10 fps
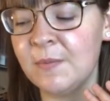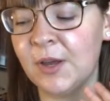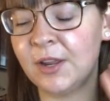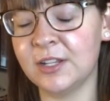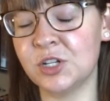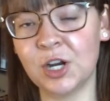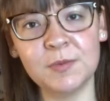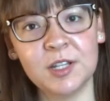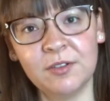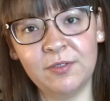But in
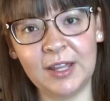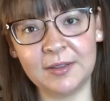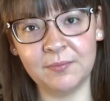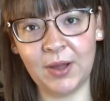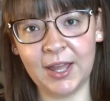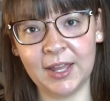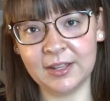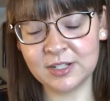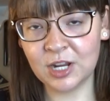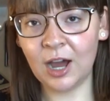terms of like
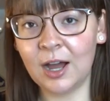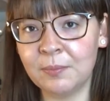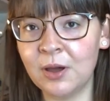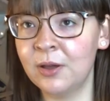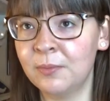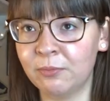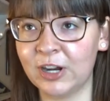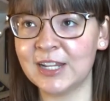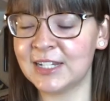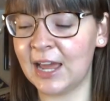my top
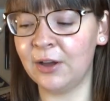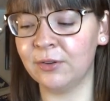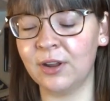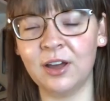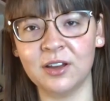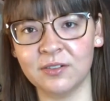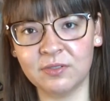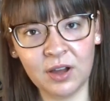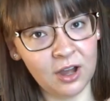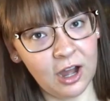breakdown
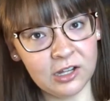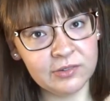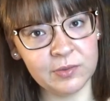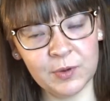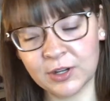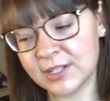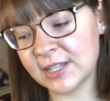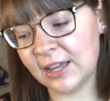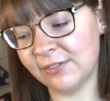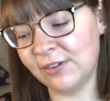of all of the books,
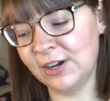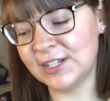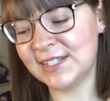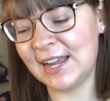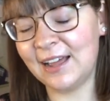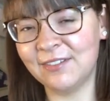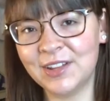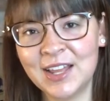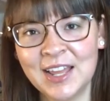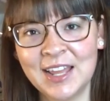I first have
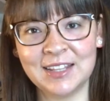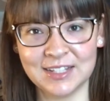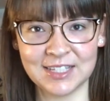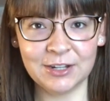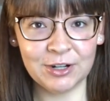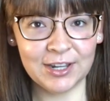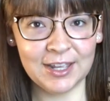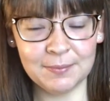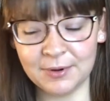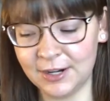The Secret
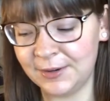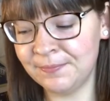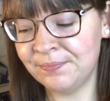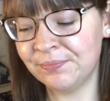Keeper,